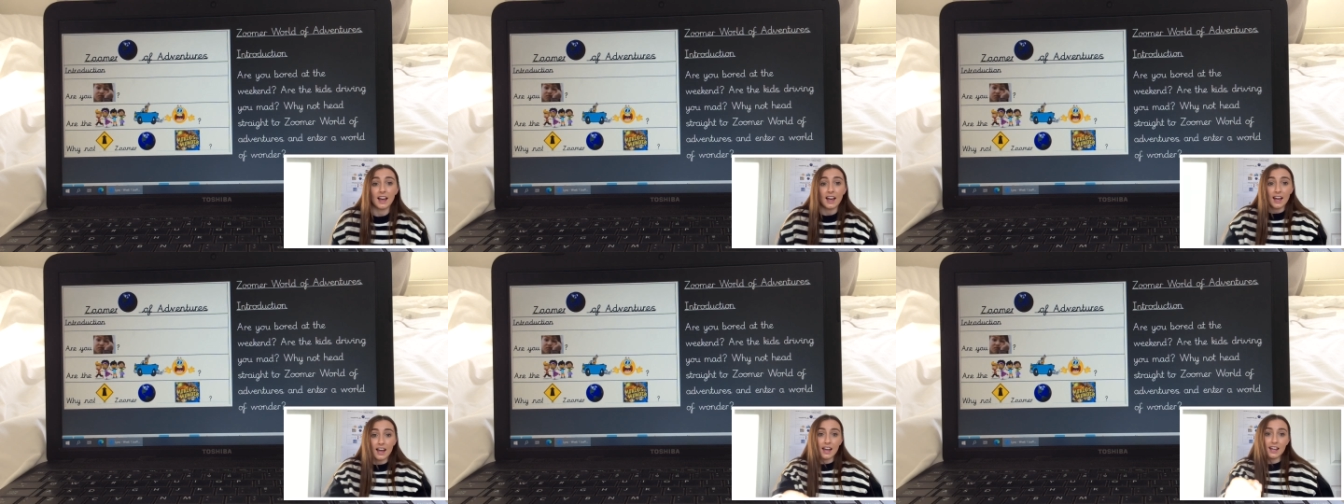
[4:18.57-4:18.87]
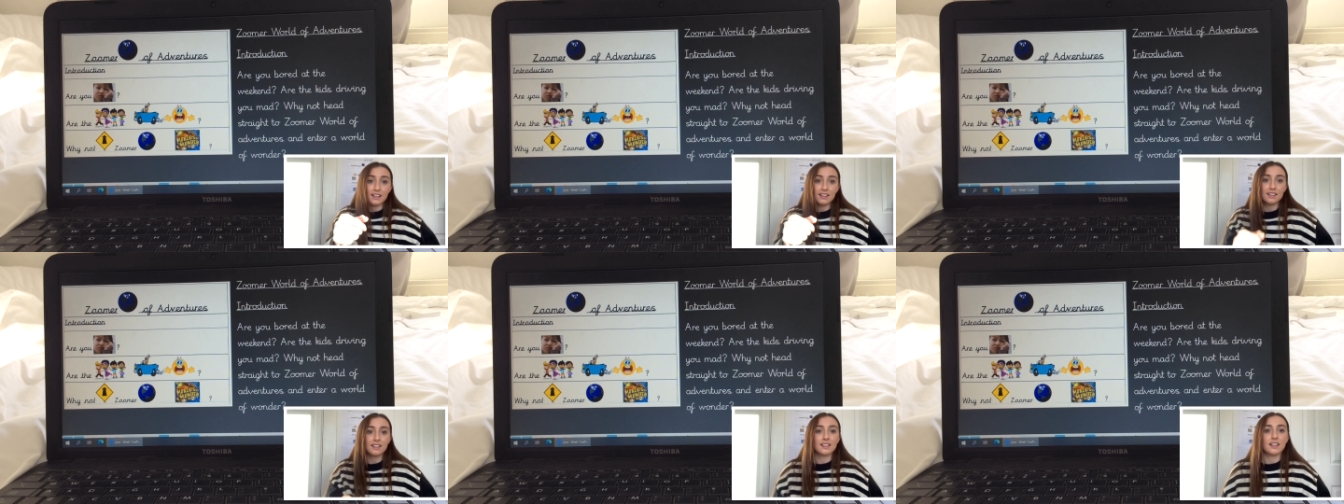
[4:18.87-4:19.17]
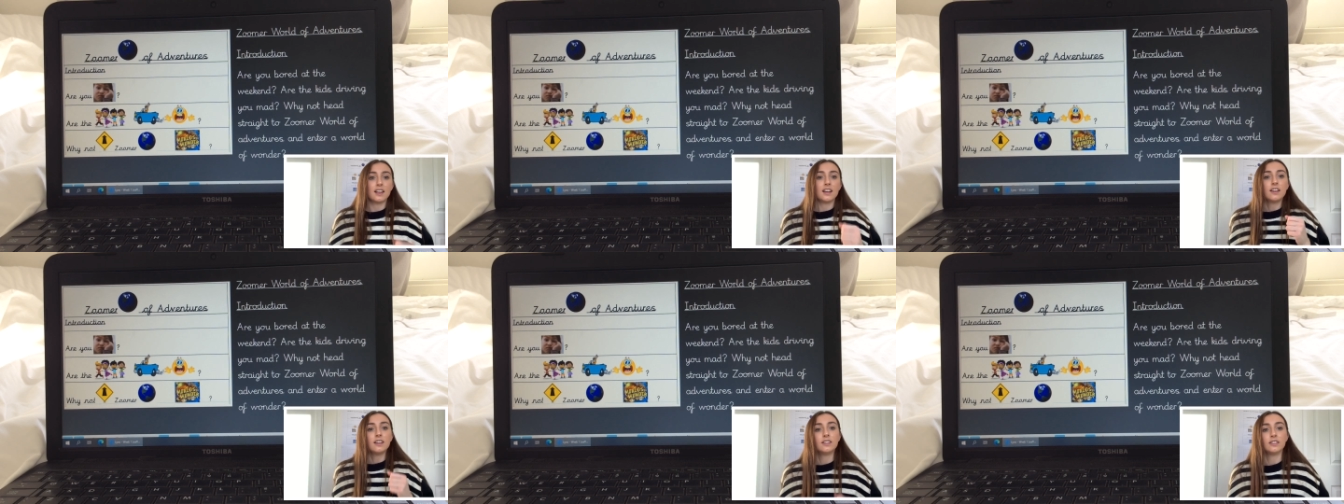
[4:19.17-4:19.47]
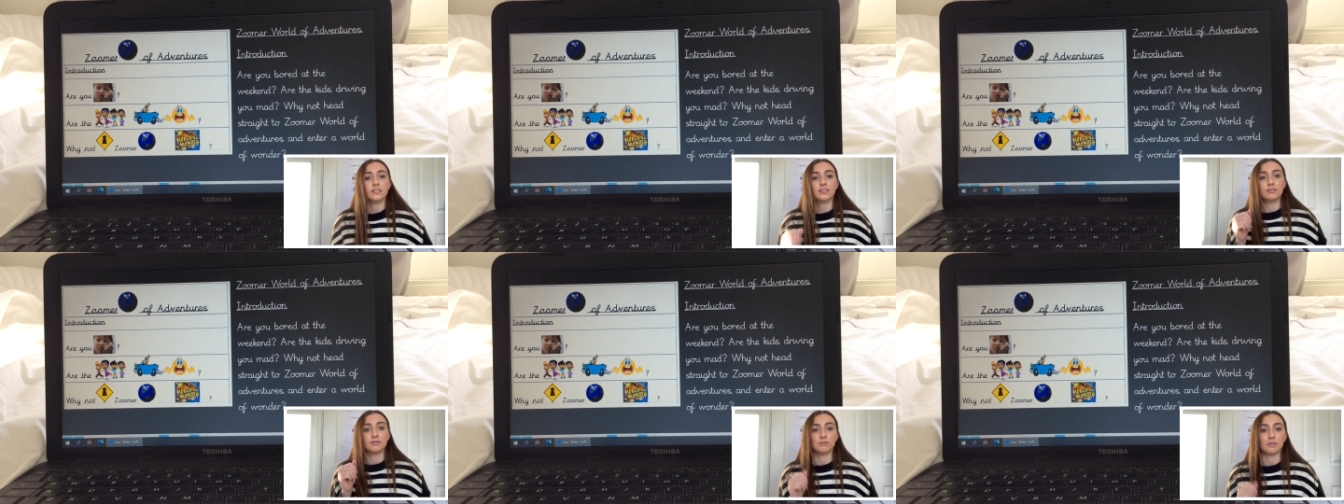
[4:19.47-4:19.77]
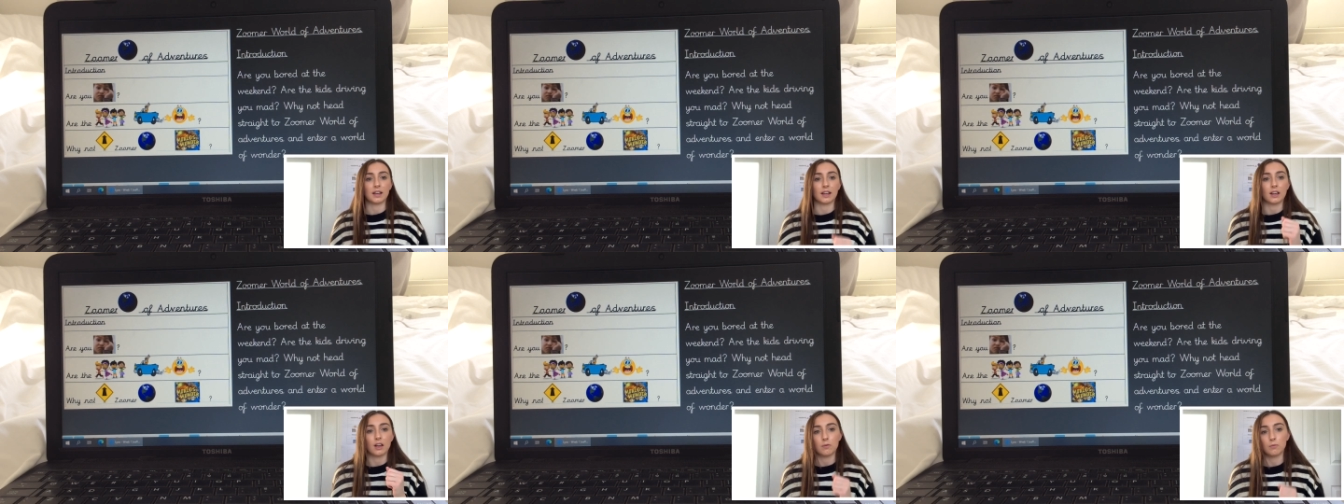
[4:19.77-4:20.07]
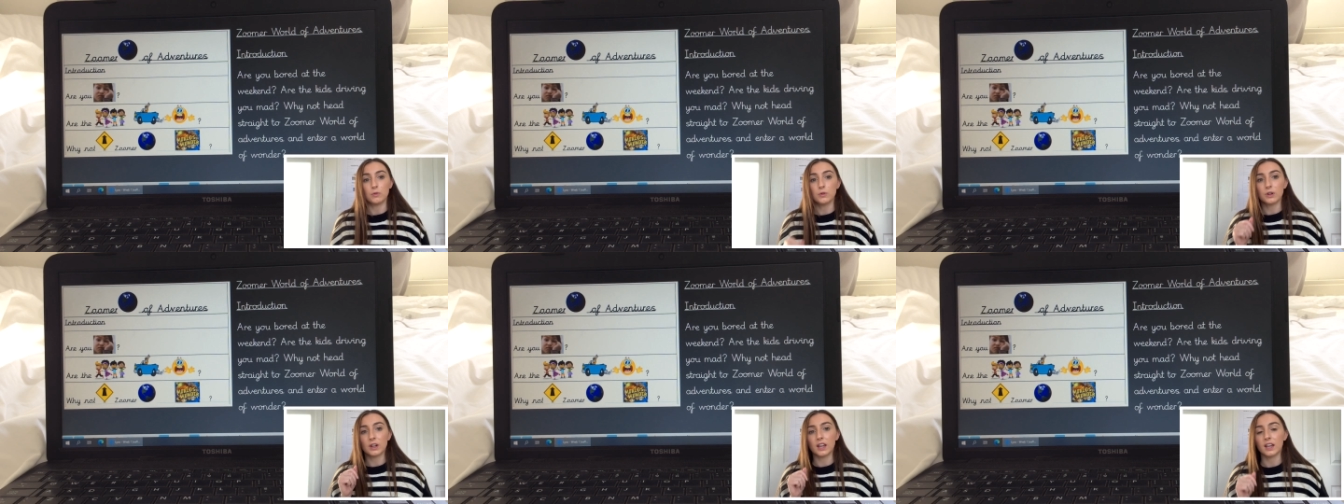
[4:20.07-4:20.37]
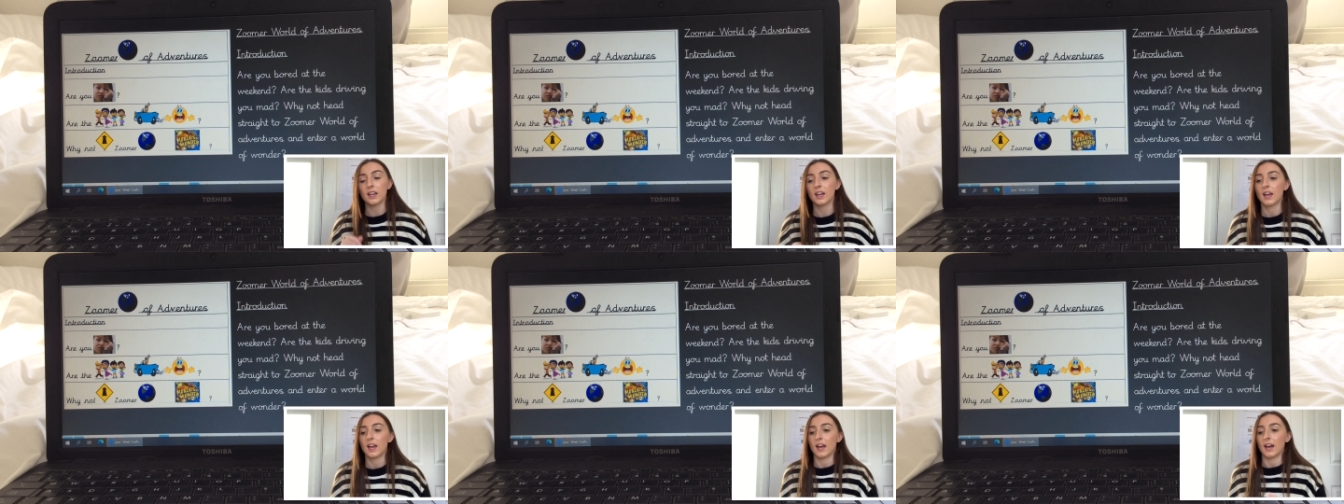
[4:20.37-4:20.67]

enter like I'm walking,